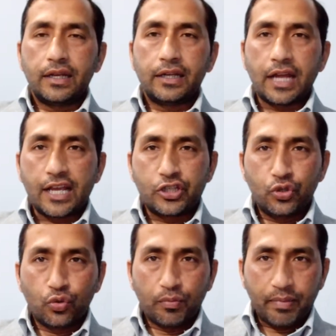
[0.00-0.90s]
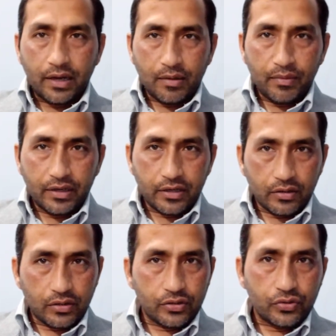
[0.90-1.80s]
it has no parameter
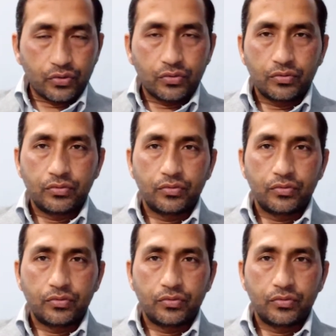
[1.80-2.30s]
also